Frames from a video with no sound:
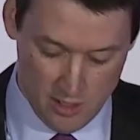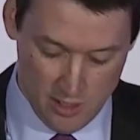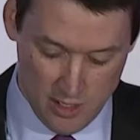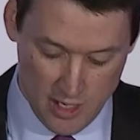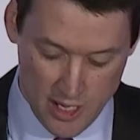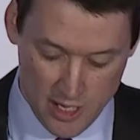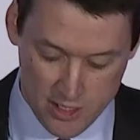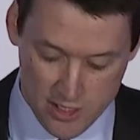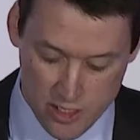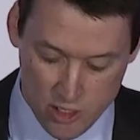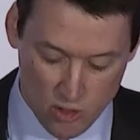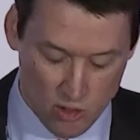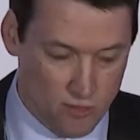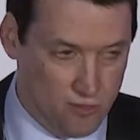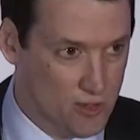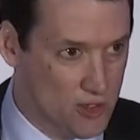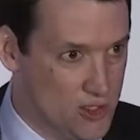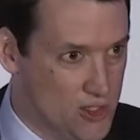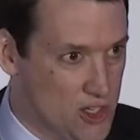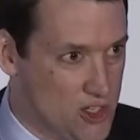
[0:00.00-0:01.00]
As
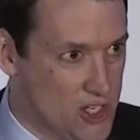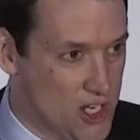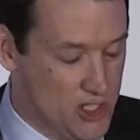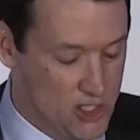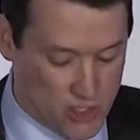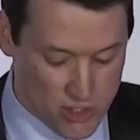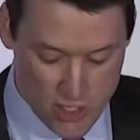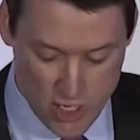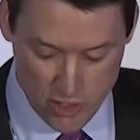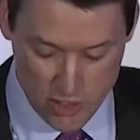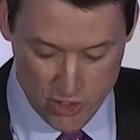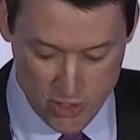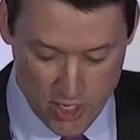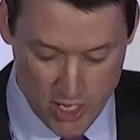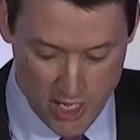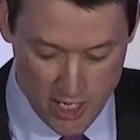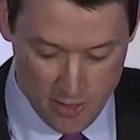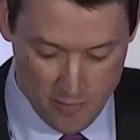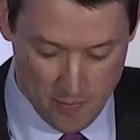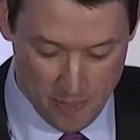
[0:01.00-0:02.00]
Nilofer suggested
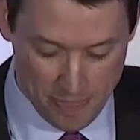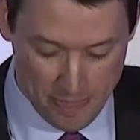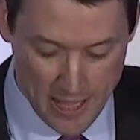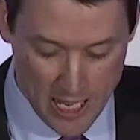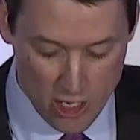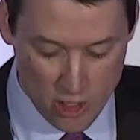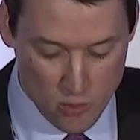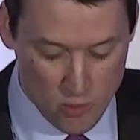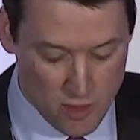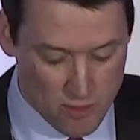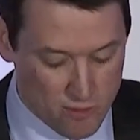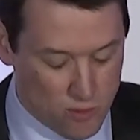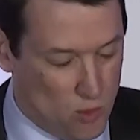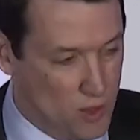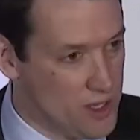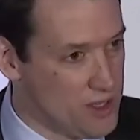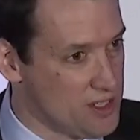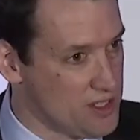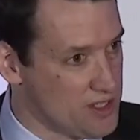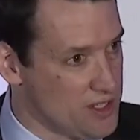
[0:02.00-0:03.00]
yesterday, how can we
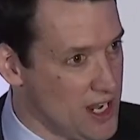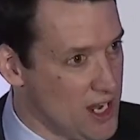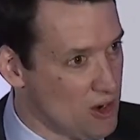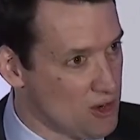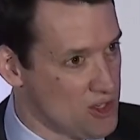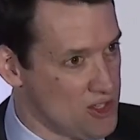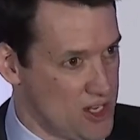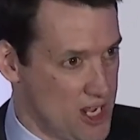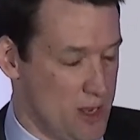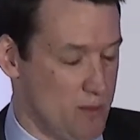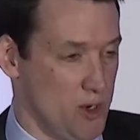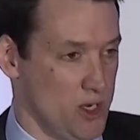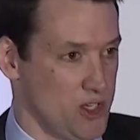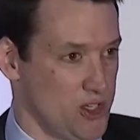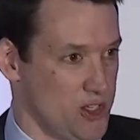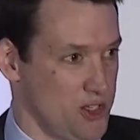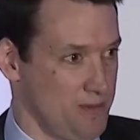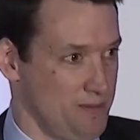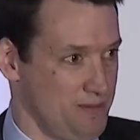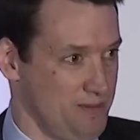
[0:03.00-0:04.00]
avoid this air
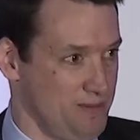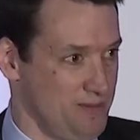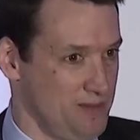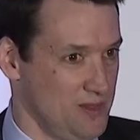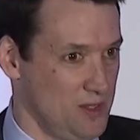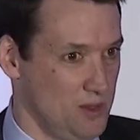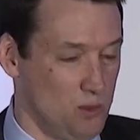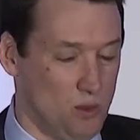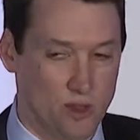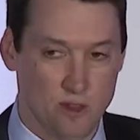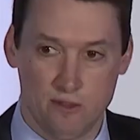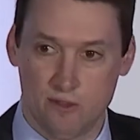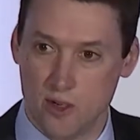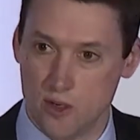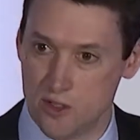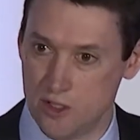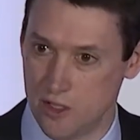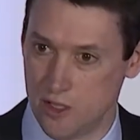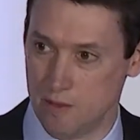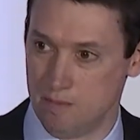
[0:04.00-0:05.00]
sandwich where the
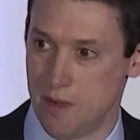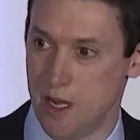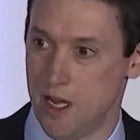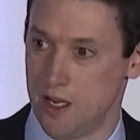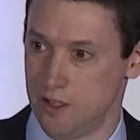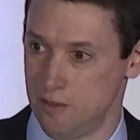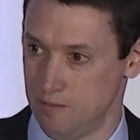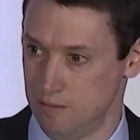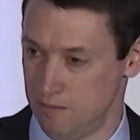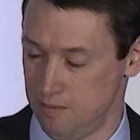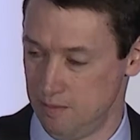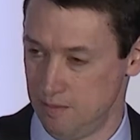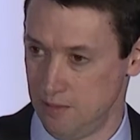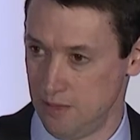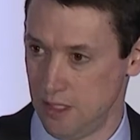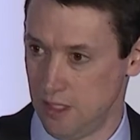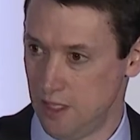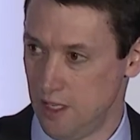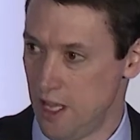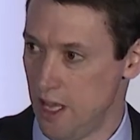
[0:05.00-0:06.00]
folks at the bottom
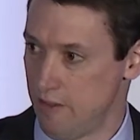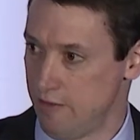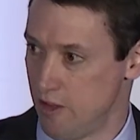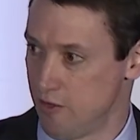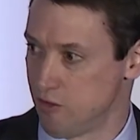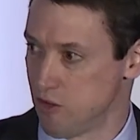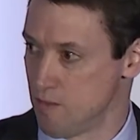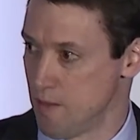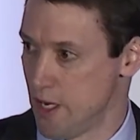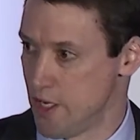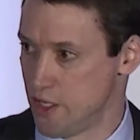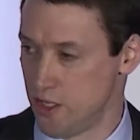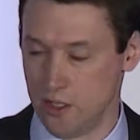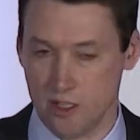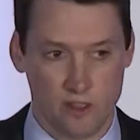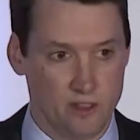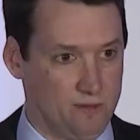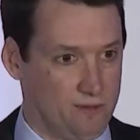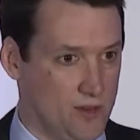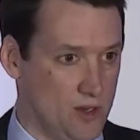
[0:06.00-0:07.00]
have information
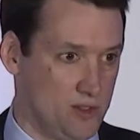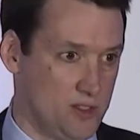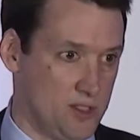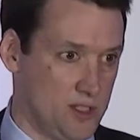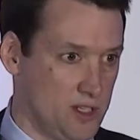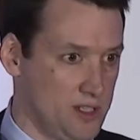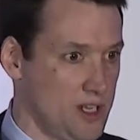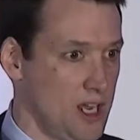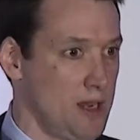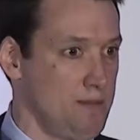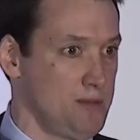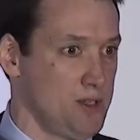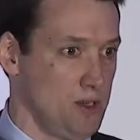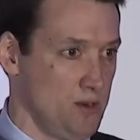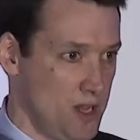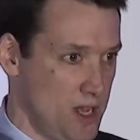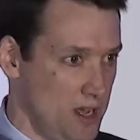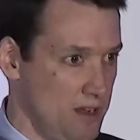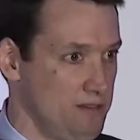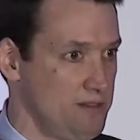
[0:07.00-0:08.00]
that the folks at the top
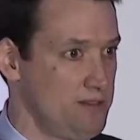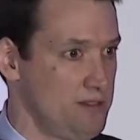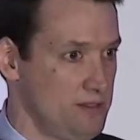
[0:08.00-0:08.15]
don't have?